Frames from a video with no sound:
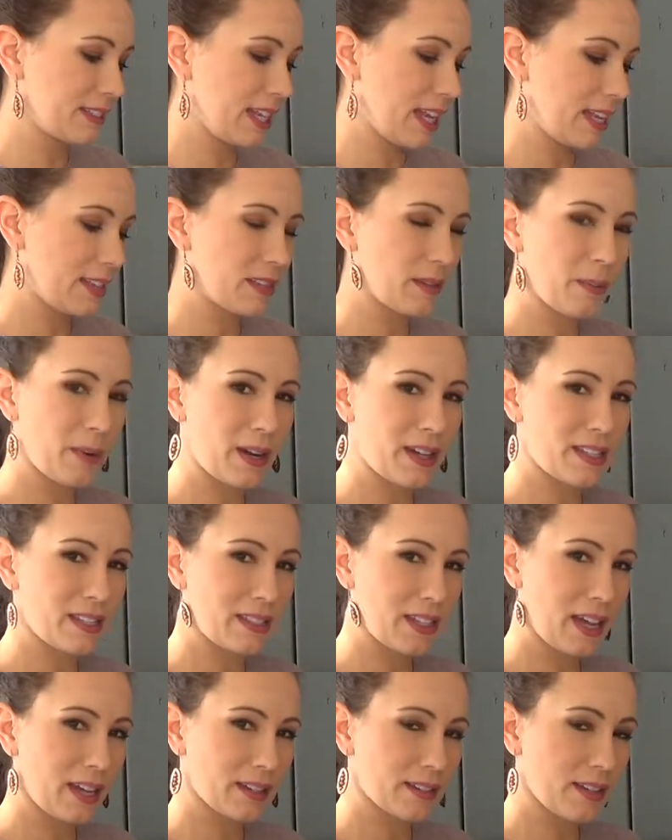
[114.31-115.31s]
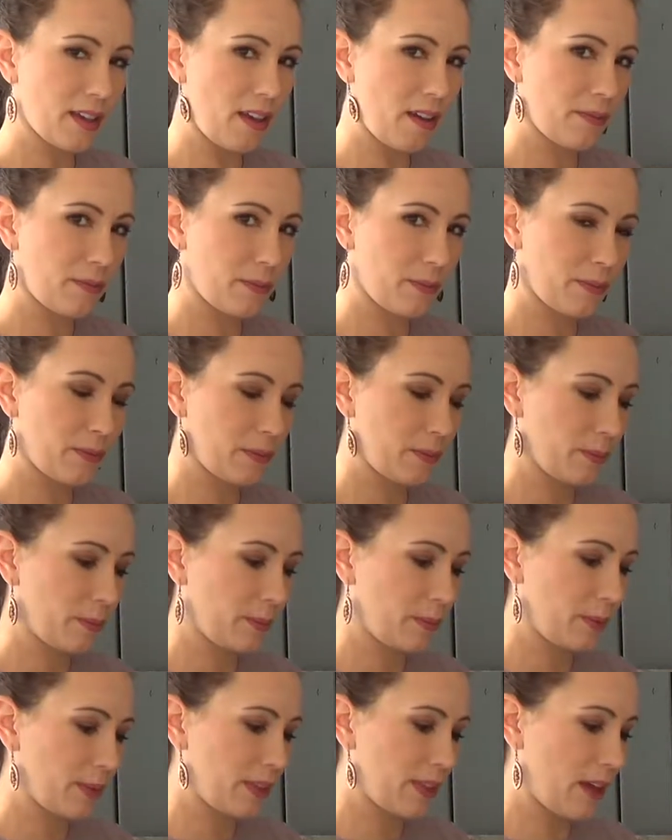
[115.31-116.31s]
take the price tags off
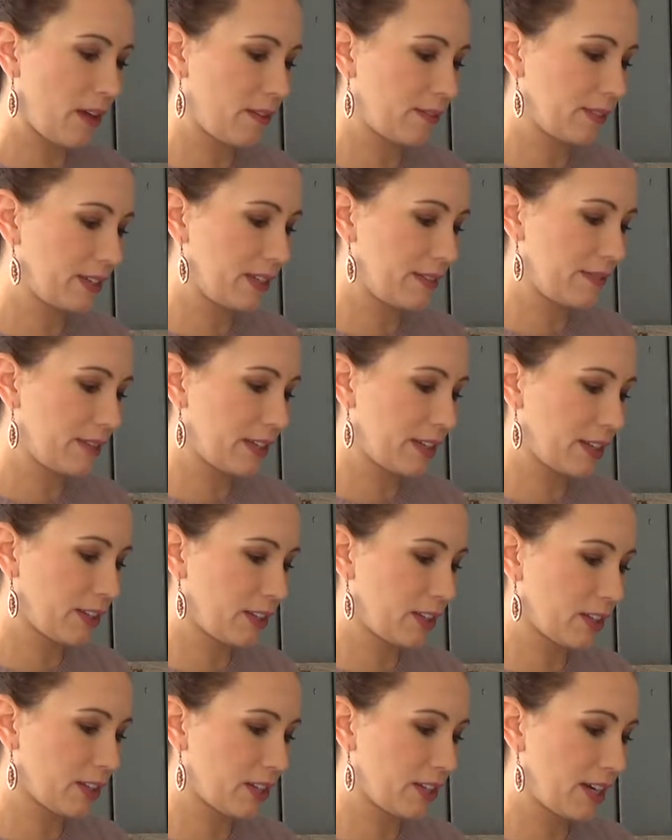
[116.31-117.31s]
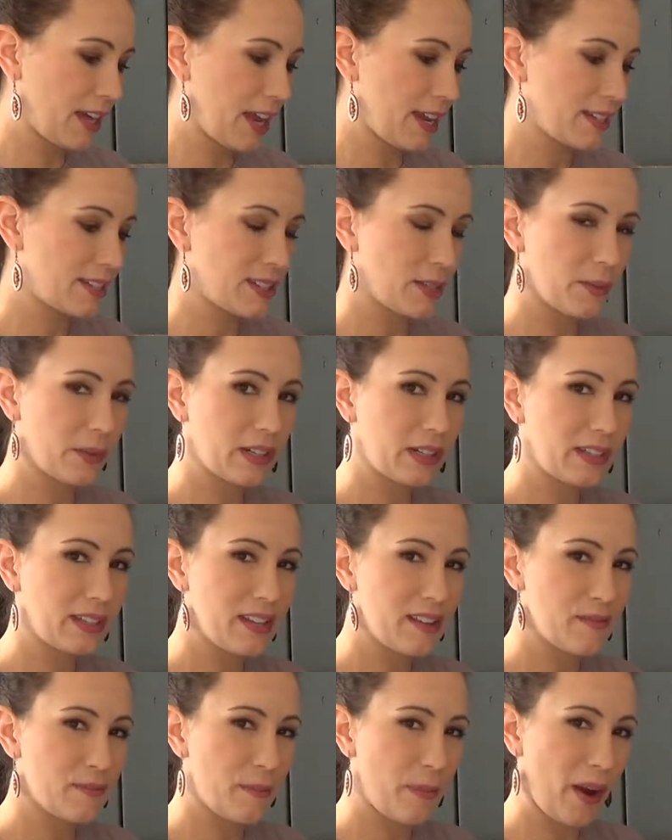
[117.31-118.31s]
without leaving it look nice, you want to
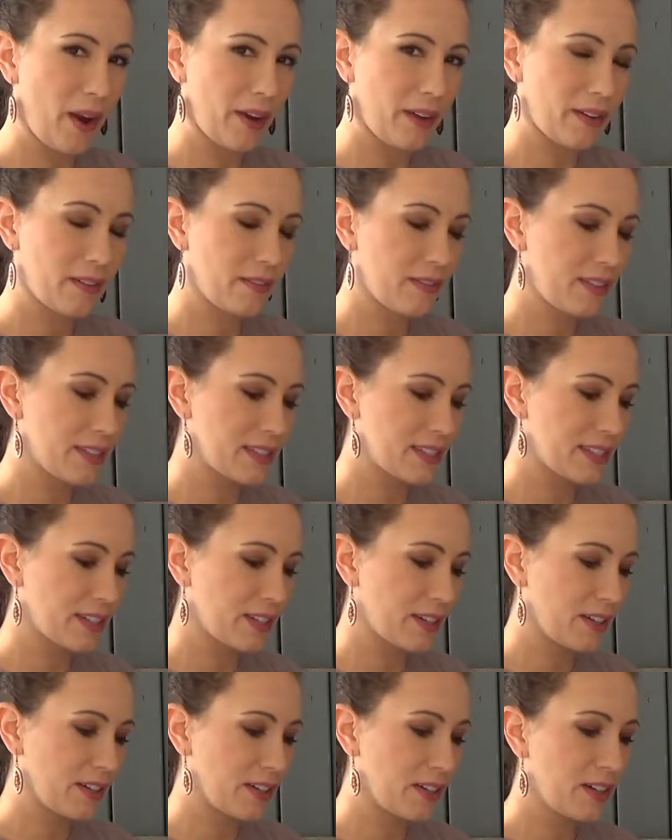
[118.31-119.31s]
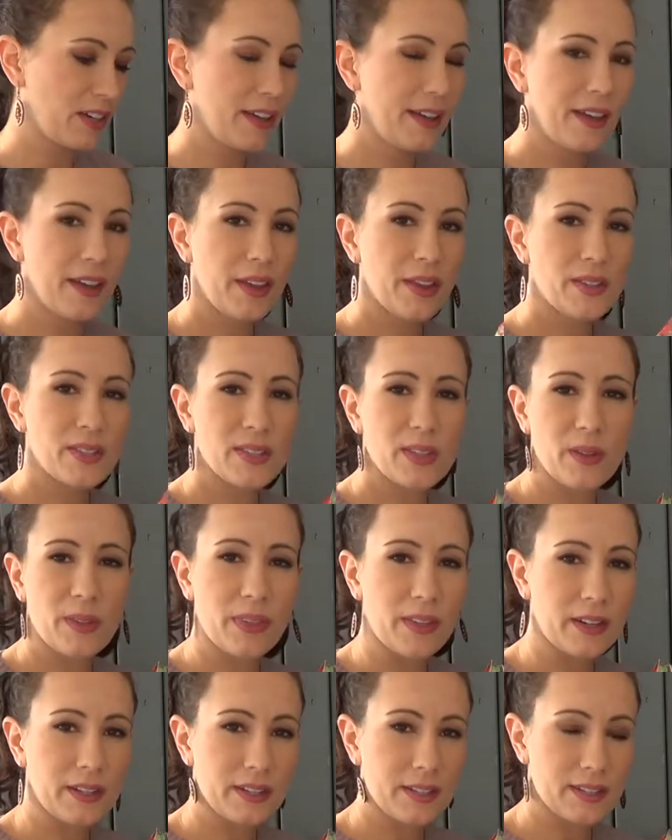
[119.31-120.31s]
leave part of the sticker so
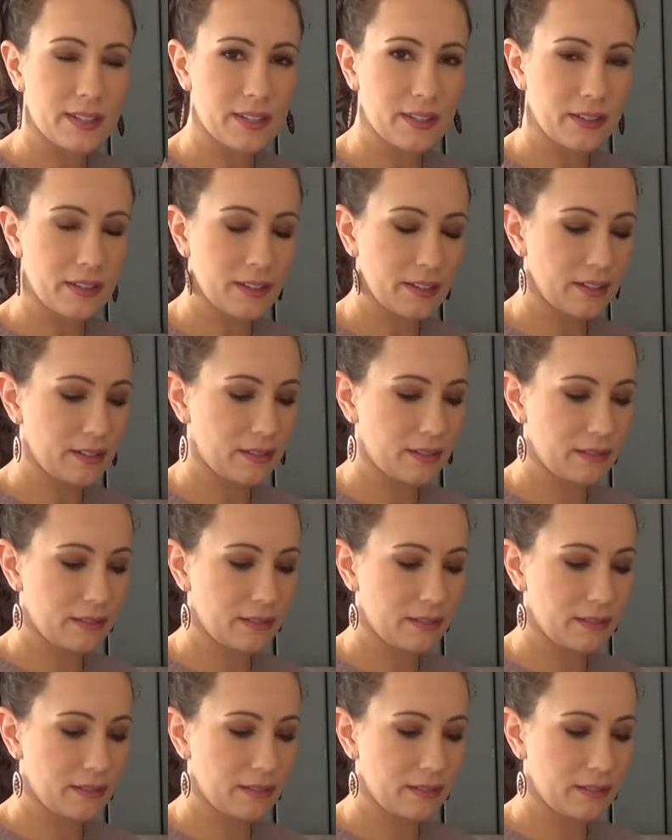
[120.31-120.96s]
that it doesn't look